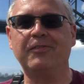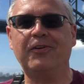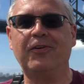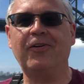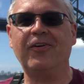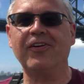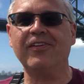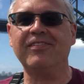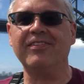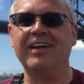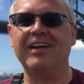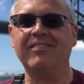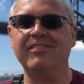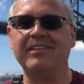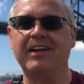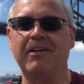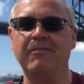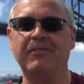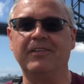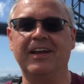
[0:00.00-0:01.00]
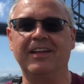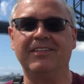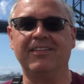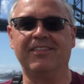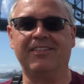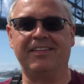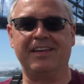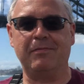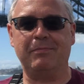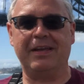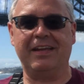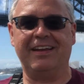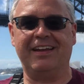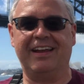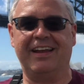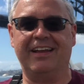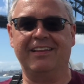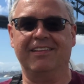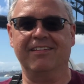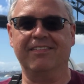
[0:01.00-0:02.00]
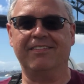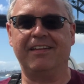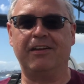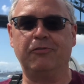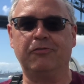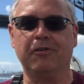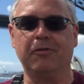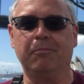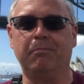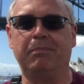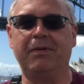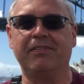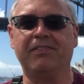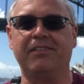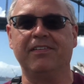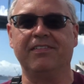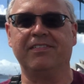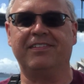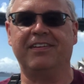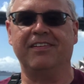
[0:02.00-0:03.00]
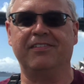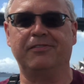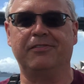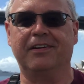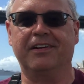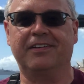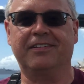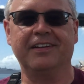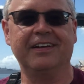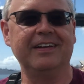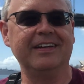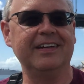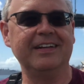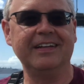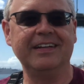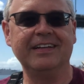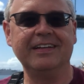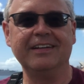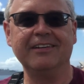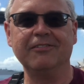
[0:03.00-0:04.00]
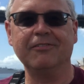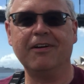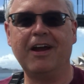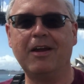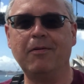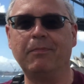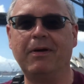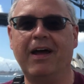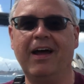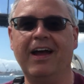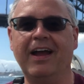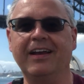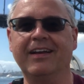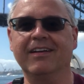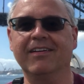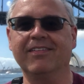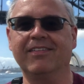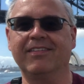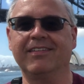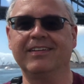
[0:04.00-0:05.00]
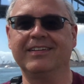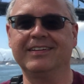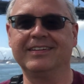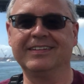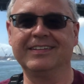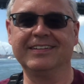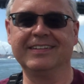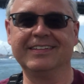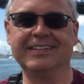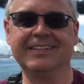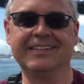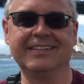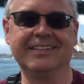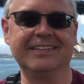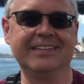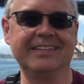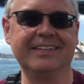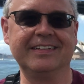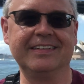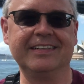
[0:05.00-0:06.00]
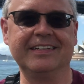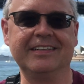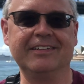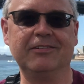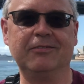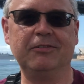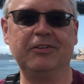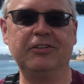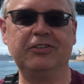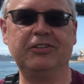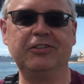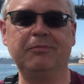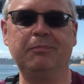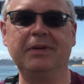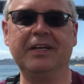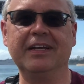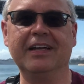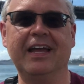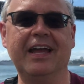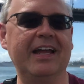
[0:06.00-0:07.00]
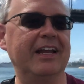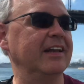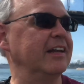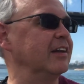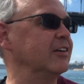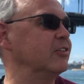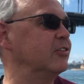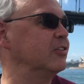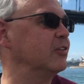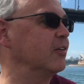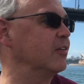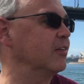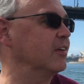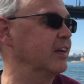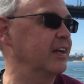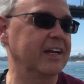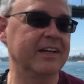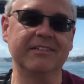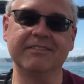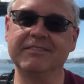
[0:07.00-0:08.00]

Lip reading: course, let's not forget the CBD, the Central Business District, right behind us. We should be landing shortly.